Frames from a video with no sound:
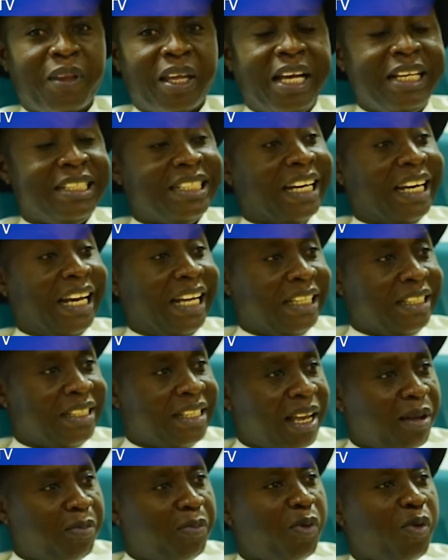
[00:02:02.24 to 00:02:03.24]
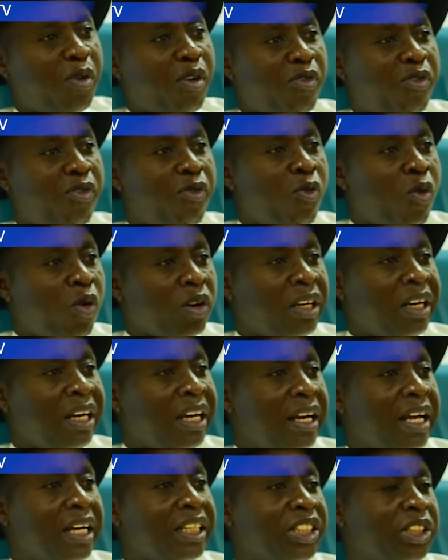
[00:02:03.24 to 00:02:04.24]
it's an example of what
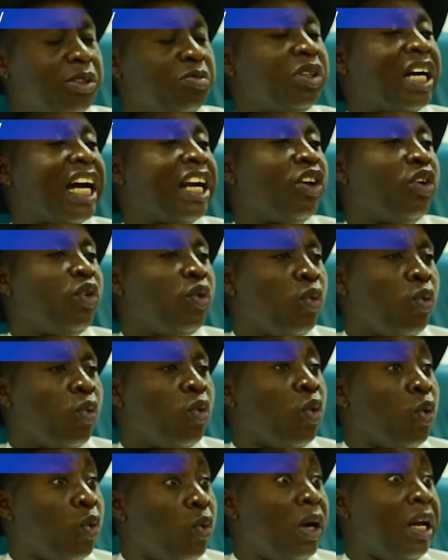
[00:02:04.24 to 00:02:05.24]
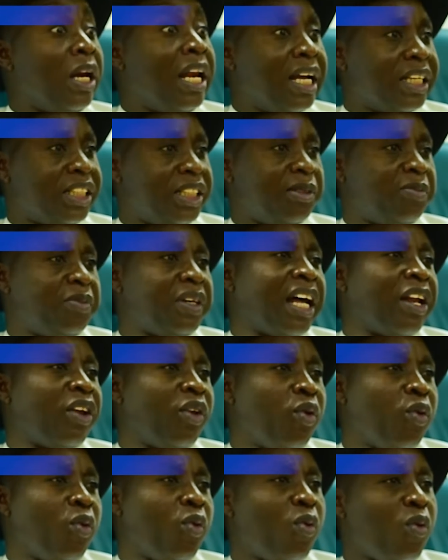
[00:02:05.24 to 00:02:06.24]
leadership can do, good leadership can
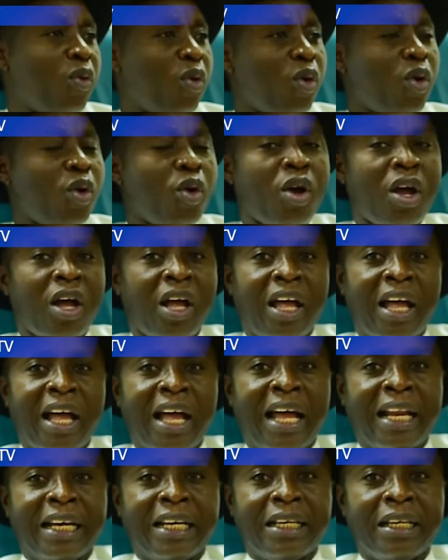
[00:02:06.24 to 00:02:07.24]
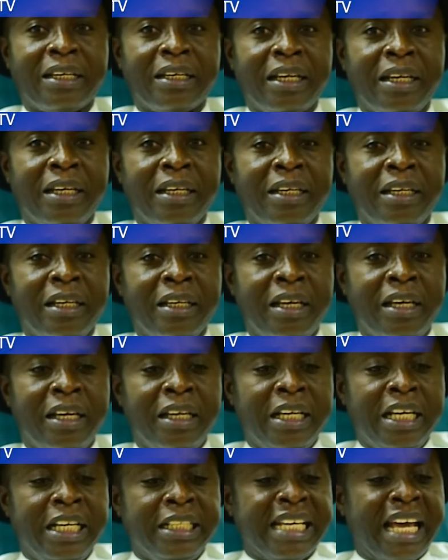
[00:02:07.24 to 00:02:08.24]
do. And
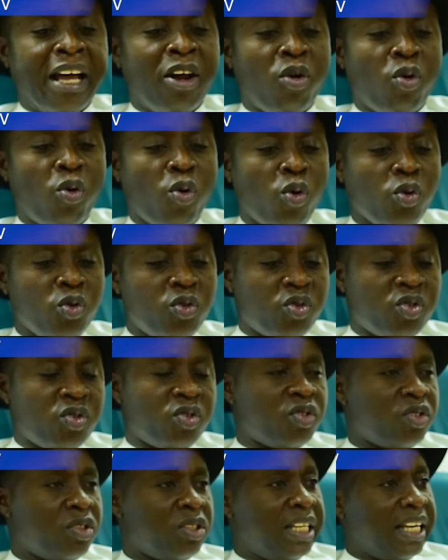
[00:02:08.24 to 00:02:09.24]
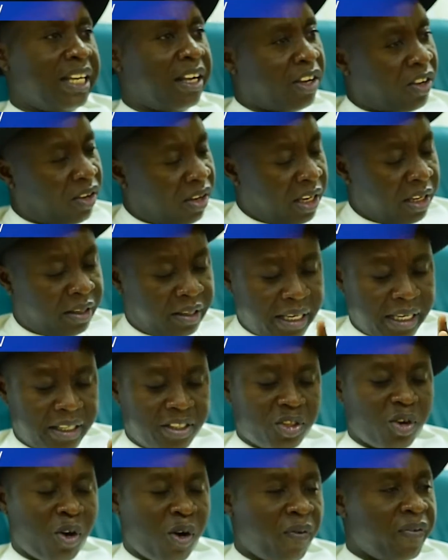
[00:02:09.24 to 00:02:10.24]
it erodes, it
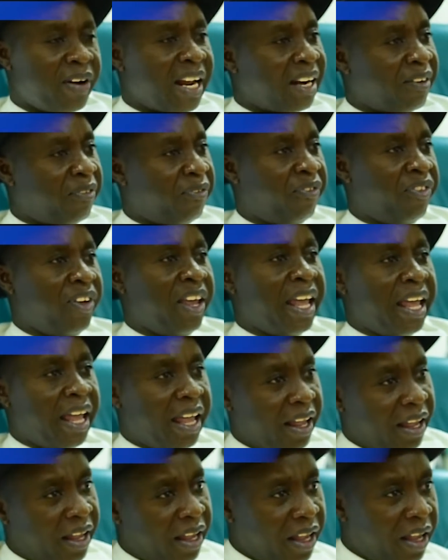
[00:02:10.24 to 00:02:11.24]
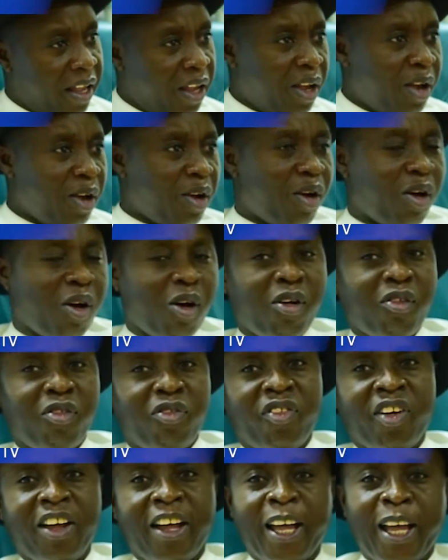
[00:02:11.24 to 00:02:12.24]
takes off that fear
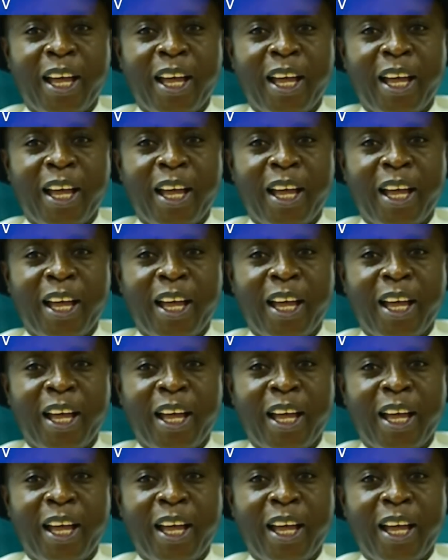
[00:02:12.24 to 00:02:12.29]
of